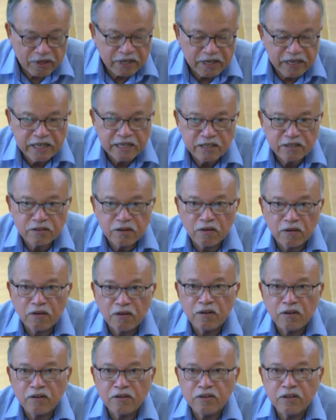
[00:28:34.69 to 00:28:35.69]
kings
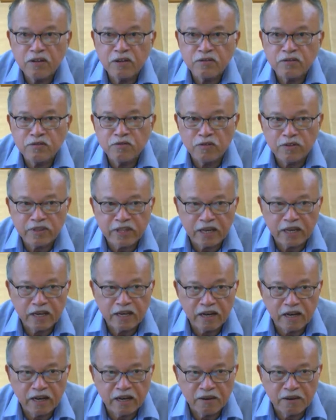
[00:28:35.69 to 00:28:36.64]
or the sultan